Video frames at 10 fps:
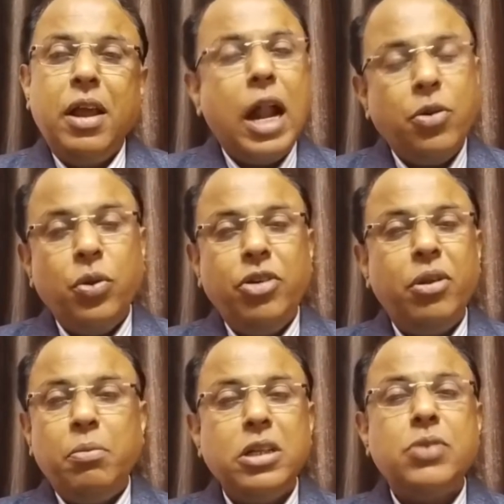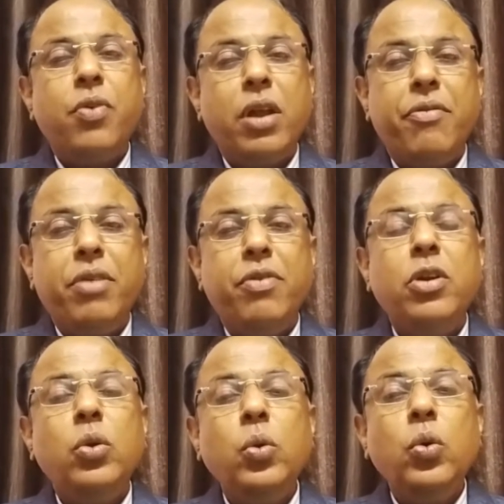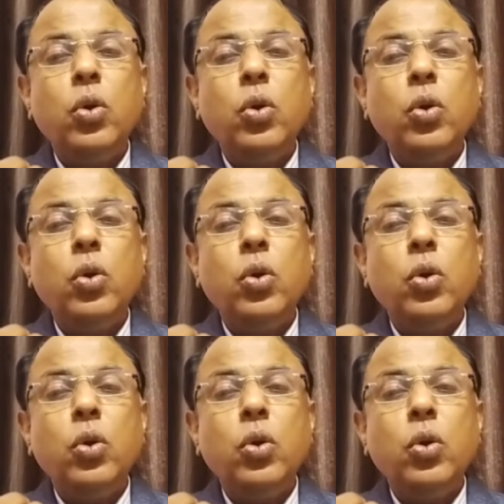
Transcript: and so it's a must for everyone to